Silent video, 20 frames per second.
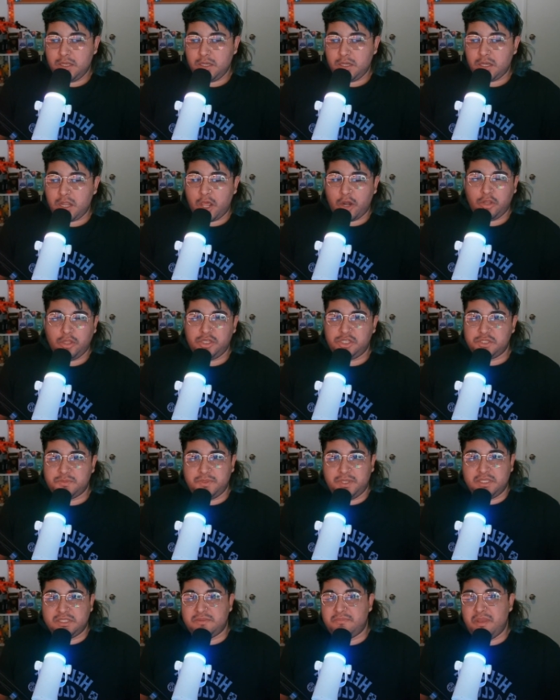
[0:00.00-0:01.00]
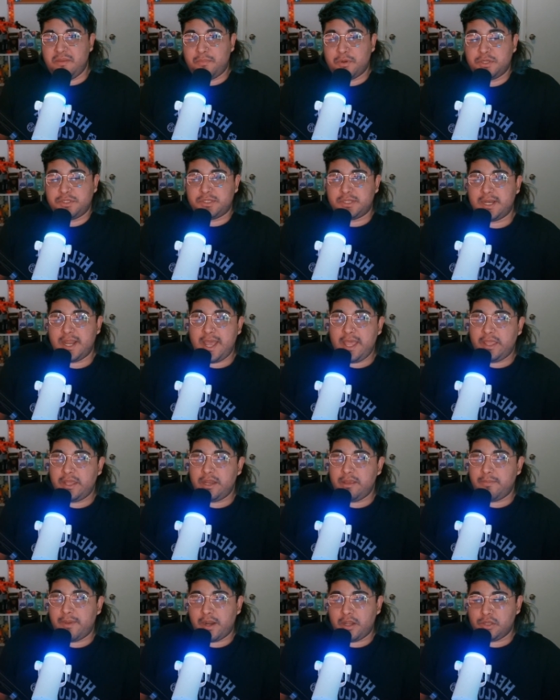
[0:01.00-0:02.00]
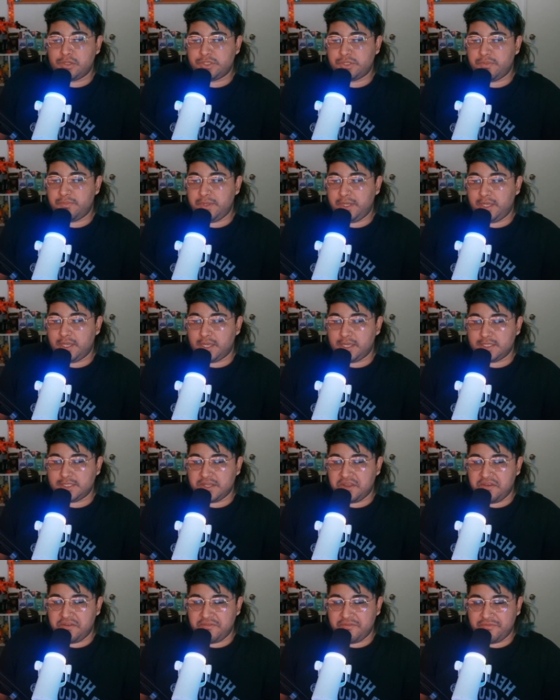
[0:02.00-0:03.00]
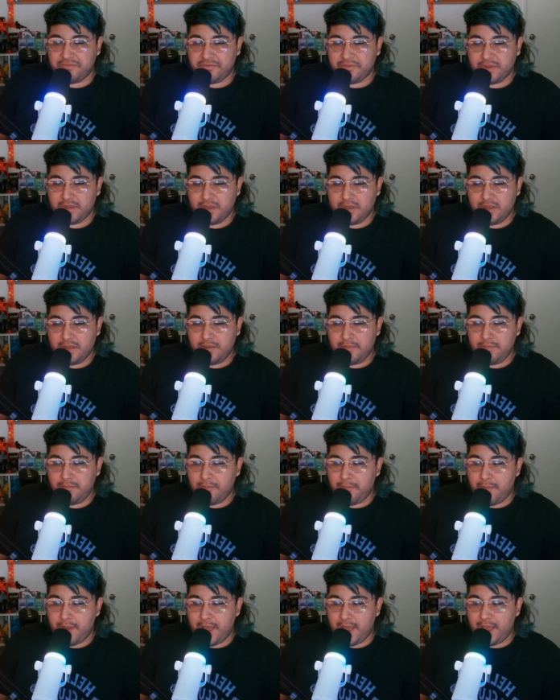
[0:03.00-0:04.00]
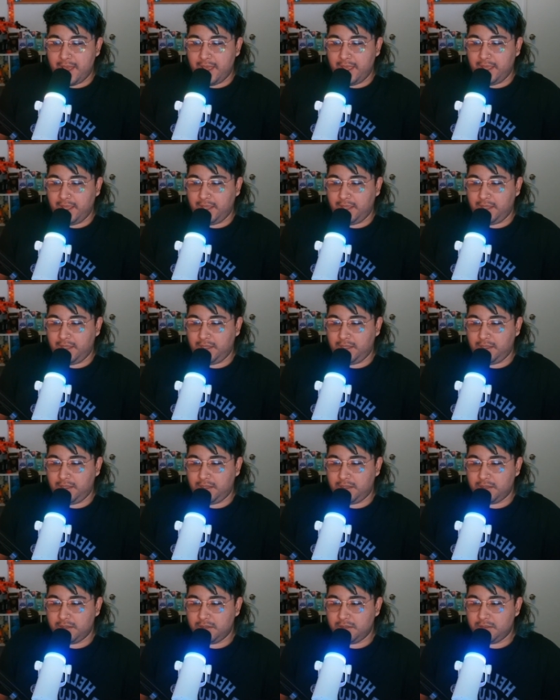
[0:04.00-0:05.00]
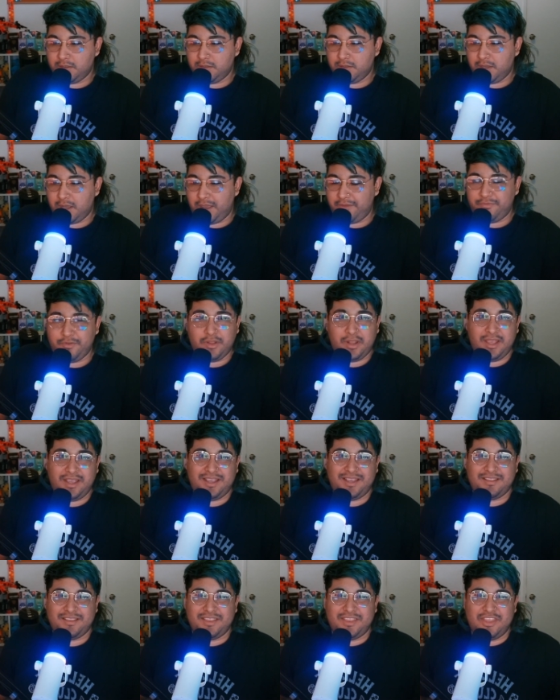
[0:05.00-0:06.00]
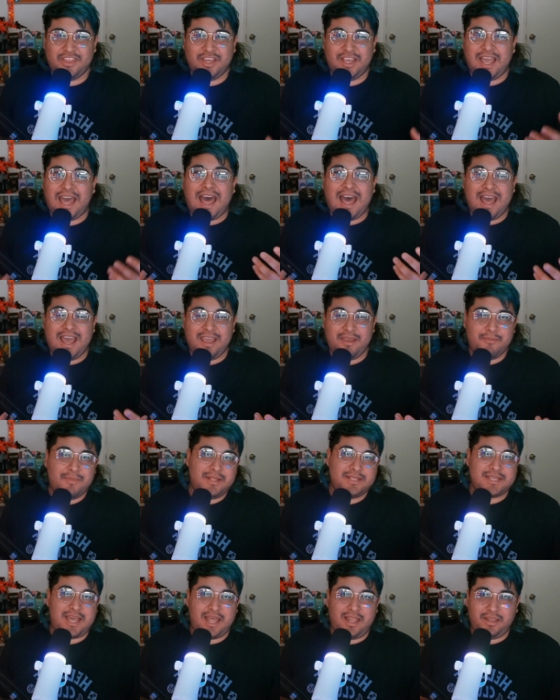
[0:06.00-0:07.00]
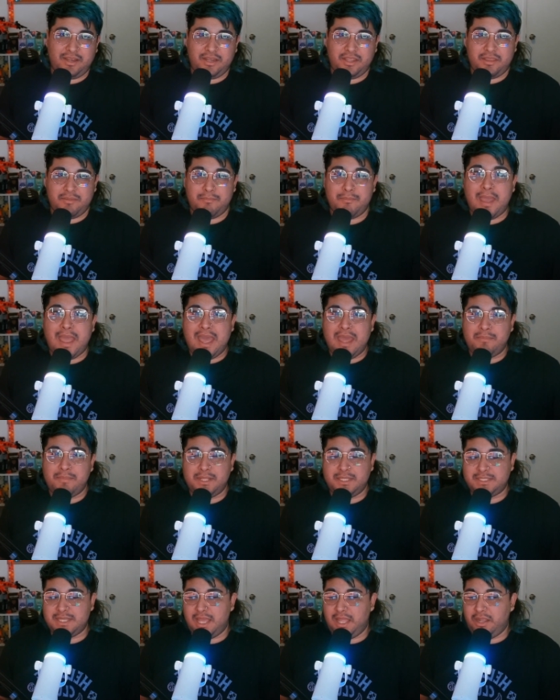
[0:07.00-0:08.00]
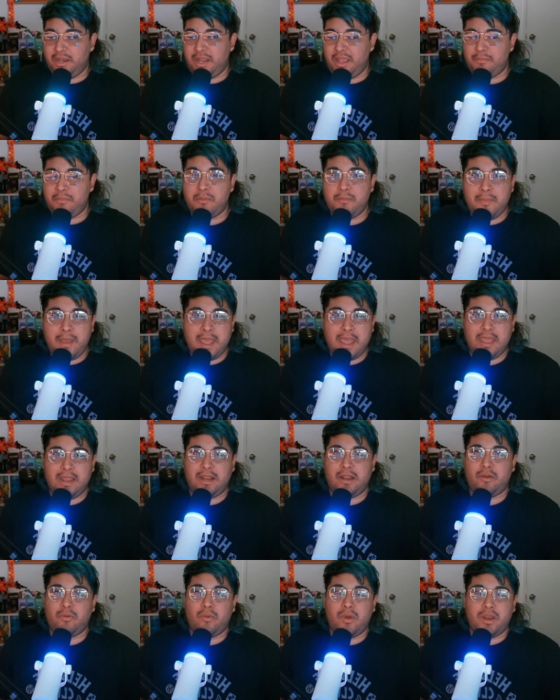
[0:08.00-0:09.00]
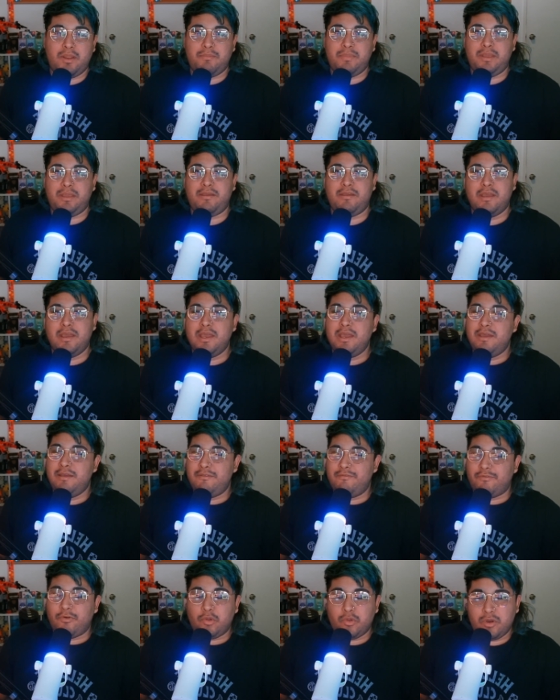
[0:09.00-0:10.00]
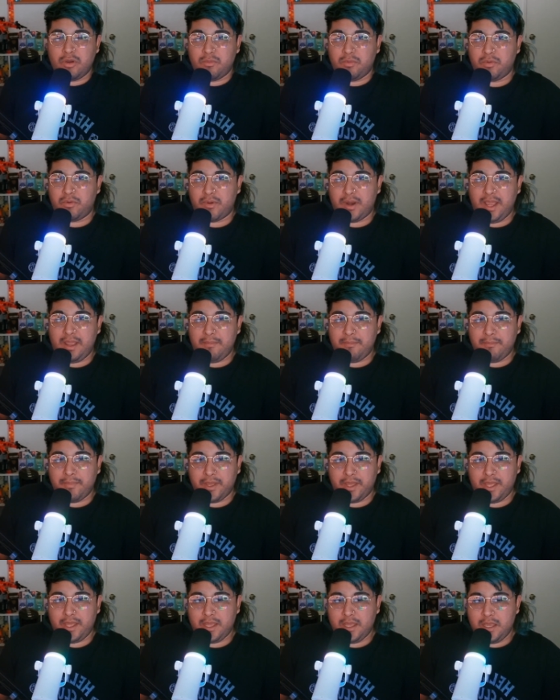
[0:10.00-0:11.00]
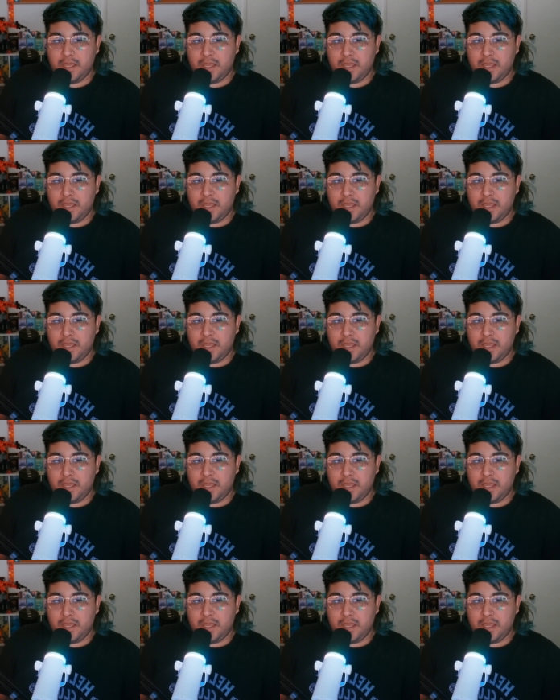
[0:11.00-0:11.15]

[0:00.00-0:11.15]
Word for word: not only just because of my personality, but also because of my I feel like the guy mentality, the man mentality. I'm a man. I don't want to be vulnerable, right? But